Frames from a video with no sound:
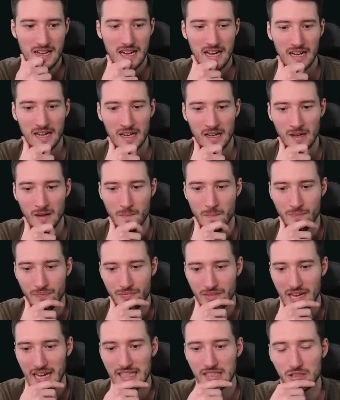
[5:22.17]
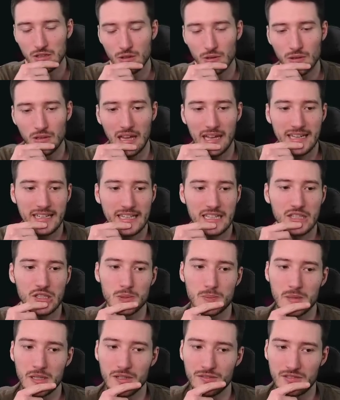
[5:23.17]
I don't like
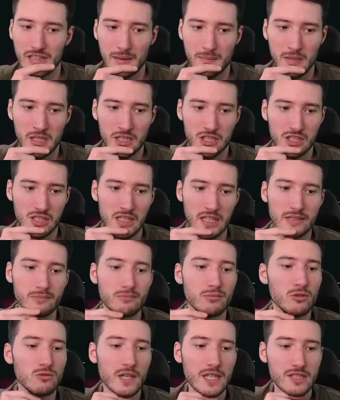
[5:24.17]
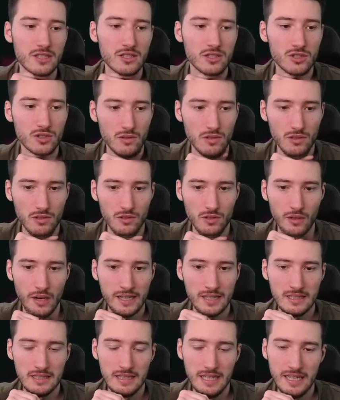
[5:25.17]
Elspeth that much in like blue-white control or
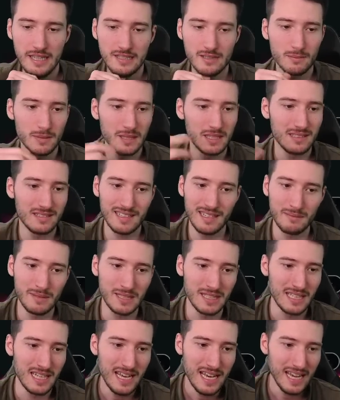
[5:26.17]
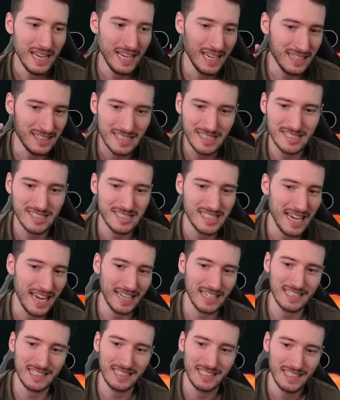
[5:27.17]
other decks, but I mean, in this
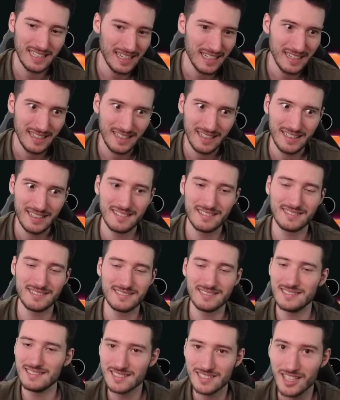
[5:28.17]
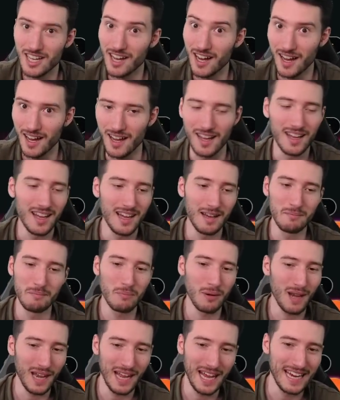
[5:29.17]
deck, I'm
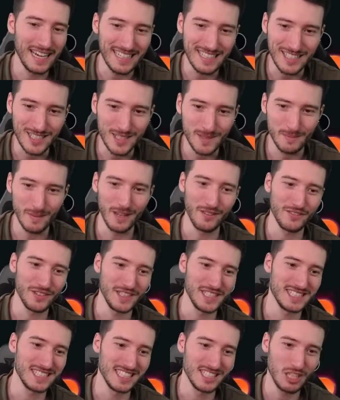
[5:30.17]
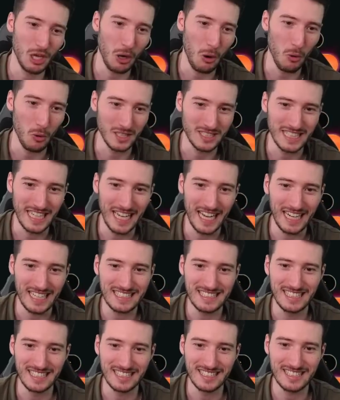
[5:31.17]
playing Elspeth. It's the token
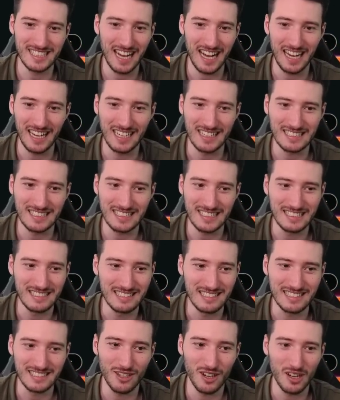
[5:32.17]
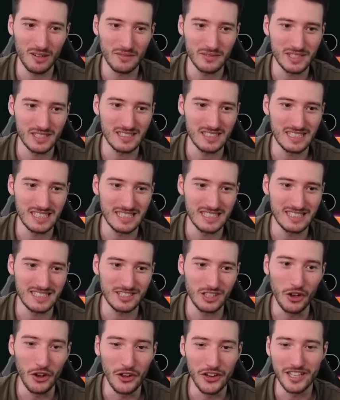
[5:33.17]
deck. This card is obviously
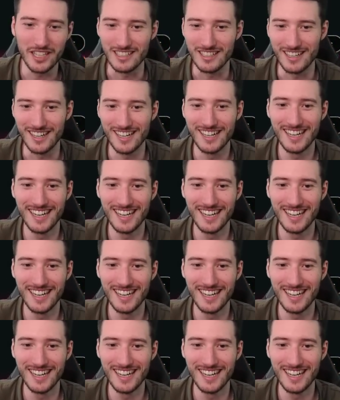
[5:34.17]
good here.